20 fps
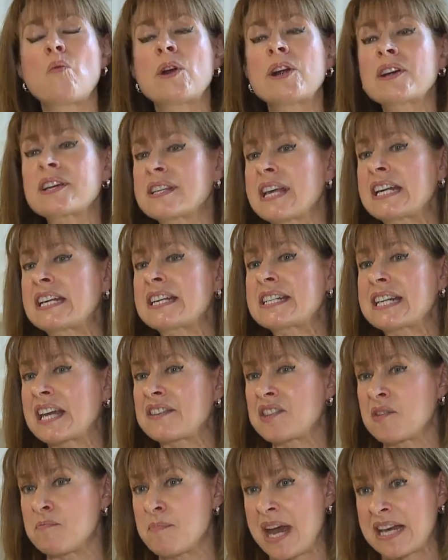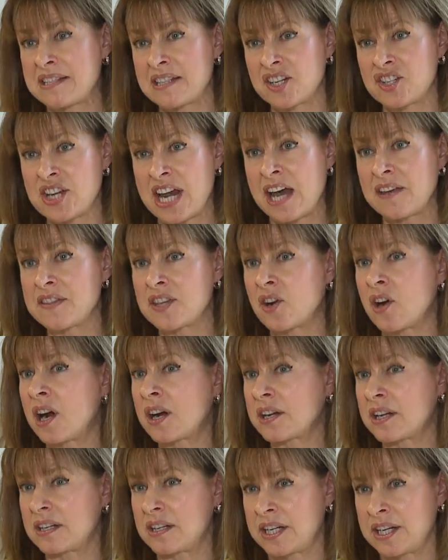We're excited to get the message out that
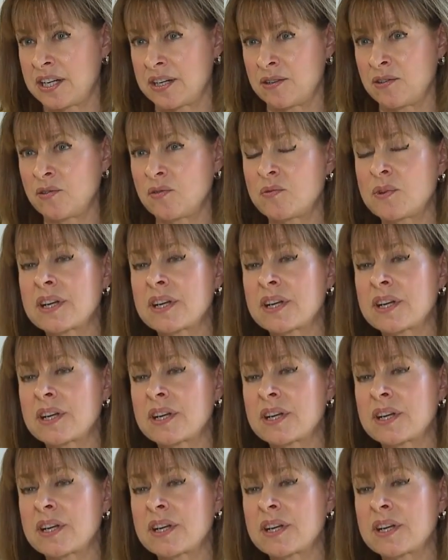art can heal.